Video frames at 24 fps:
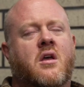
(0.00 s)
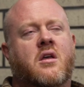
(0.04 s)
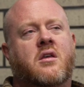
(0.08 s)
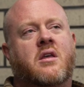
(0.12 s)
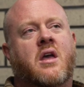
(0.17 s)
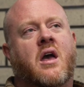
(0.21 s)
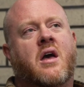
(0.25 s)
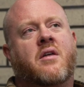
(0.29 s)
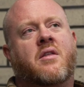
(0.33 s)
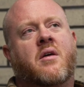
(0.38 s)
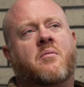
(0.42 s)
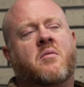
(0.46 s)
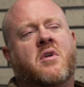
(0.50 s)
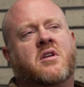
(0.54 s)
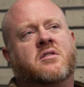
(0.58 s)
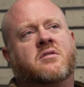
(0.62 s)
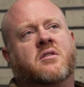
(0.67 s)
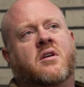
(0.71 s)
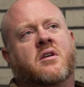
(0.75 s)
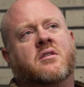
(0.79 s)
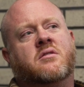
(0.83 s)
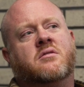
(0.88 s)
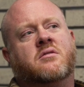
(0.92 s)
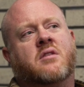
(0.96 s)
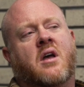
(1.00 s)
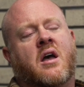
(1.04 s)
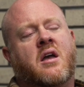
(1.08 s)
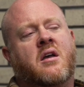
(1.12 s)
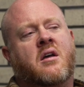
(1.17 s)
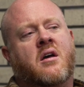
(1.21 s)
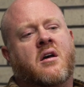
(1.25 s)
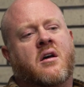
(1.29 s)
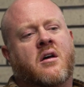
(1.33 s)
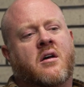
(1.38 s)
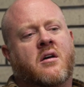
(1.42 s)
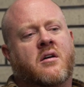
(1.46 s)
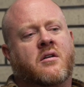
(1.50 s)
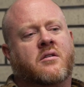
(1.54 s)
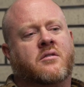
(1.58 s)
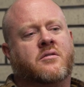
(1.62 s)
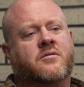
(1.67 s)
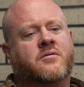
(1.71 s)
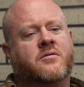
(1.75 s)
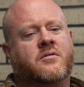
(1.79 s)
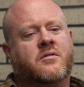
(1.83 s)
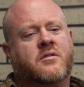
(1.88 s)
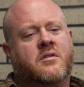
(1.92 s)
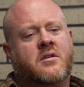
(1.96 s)
Yeah, that makes sense. I
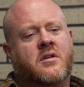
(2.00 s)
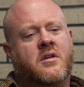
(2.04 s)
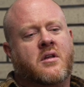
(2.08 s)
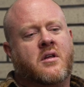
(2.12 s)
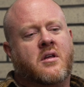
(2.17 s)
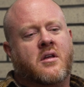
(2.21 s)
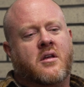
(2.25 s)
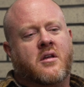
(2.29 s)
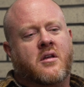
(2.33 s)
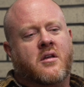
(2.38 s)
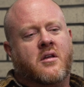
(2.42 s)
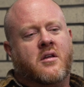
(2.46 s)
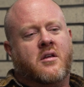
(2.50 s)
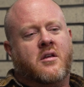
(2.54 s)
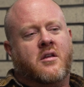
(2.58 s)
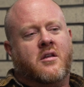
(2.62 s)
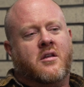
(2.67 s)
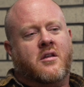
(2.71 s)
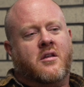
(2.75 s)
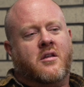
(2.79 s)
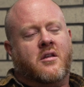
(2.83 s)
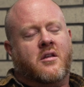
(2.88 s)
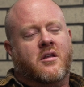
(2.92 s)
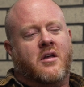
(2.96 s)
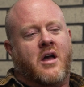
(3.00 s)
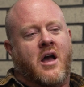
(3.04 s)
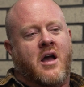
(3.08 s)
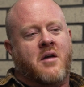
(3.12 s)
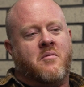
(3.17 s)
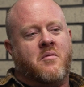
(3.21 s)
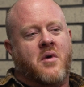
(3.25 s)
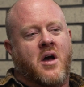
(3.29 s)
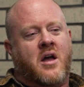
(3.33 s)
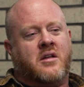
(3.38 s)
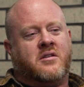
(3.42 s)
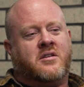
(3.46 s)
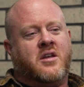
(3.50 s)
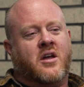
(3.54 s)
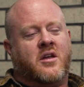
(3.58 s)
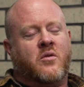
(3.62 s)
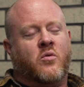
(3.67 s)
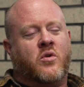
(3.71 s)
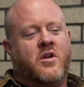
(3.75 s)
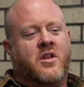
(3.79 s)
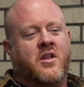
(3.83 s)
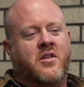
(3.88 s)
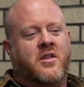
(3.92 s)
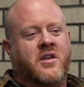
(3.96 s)
tell you,
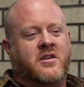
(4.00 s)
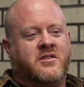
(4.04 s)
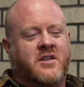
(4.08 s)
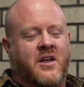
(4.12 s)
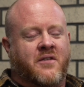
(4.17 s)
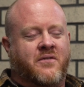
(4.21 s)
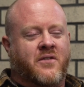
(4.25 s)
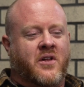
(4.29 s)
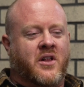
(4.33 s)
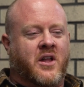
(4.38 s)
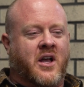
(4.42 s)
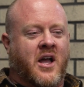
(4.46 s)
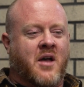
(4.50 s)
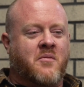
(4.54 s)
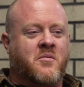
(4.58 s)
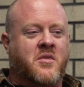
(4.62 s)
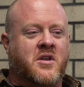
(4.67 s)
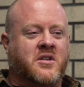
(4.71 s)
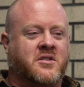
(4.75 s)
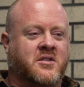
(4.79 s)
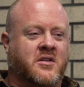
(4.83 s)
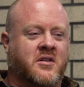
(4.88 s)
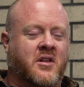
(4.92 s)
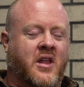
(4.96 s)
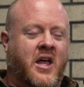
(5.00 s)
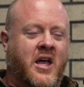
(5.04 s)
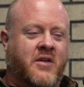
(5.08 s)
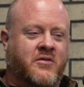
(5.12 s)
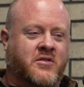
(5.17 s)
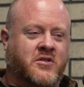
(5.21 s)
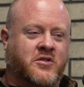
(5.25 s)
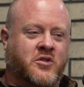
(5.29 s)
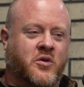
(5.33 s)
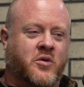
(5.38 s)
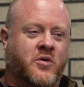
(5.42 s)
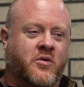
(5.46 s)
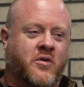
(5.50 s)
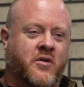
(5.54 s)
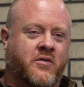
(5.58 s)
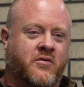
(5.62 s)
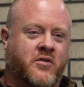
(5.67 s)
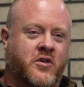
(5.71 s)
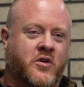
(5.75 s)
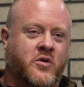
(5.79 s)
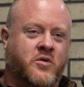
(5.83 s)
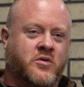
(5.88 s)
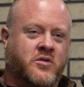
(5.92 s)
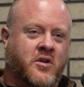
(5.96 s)
one of the things I felt like I missed in life is doing
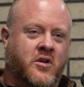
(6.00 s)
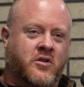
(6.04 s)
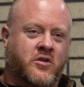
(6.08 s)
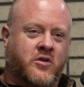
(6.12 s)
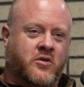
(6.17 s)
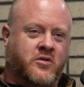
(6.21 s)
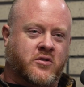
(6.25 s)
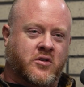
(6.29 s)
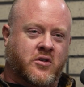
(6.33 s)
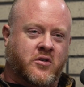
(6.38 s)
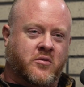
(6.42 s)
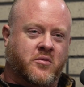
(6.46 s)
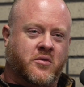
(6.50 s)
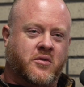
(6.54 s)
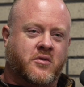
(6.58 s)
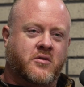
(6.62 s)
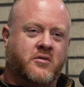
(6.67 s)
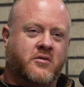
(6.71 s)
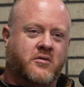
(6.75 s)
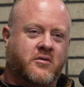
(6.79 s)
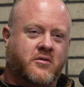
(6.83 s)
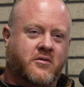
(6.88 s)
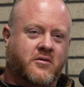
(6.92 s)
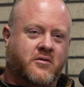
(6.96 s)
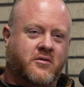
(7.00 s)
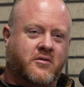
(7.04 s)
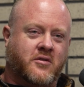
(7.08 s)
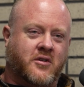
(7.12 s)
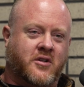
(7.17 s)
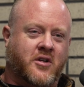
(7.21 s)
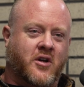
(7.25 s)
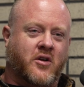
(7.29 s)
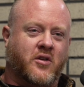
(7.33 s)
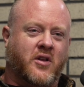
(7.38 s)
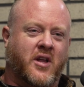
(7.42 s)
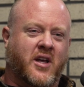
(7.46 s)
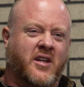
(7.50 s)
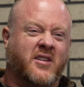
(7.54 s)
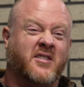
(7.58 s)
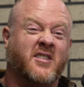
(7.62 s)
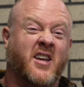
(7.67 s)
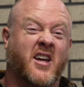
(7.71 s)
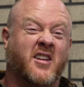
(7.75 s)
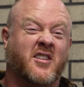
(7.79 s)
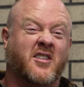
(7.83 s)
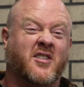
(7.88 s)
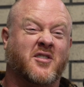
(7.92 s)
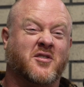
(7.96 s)
reviews on YouTube. Like
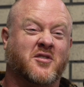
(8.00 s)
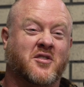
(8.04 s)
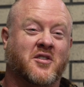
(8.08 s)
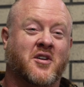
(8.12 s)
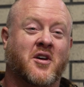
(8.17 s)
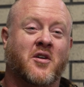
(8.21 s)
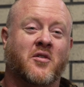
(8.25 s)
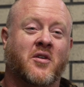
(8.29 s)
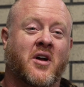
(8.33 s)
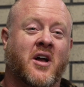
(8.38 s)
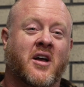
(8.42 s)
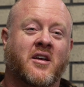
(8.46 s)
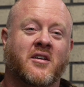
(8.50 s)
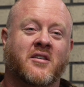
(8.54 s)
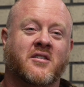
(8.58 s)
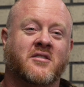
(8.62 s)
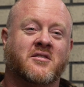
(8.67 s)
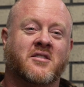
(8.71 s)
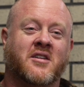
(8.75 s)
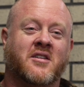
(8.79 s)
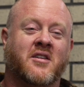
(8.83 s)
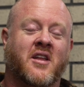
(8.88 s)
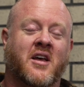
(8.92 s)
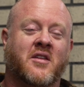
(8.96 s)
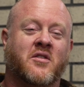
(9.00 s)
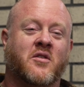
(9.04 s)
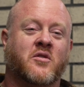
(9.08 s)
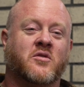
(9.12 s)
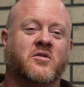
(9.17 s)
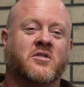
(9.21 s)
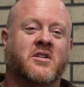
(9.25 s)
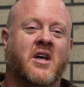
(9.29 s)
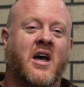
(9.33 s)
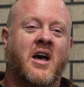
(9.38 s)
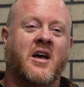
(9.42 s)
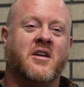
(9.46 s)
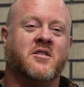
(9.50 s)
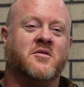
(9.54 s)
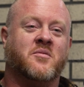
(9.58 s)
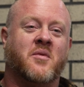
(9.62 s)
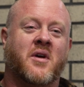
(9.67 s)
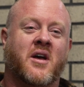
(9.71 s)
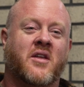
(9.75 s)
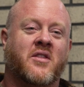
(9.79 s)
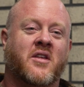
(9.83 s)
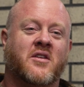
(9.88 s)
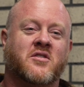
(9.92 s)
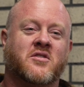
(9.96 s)
10 years ago, right? Because then like those guys,
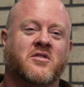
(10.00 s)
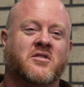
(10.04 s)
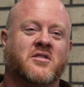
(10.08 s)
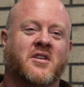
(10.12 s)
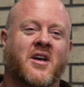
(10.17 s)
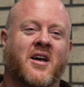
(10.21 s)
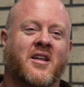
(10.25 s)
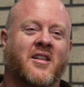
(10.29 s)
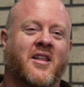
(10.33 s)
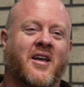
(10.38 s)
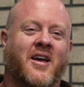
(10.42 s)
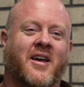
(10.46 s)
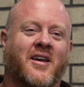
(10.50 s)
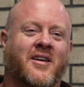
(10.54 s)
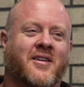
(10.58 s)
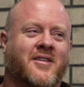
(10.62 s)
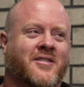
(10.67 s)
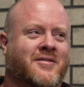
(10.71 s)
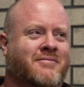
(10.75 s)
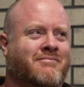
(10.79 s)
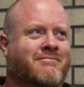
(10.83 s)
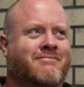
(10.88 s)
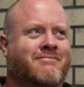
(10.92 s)
man, they just got like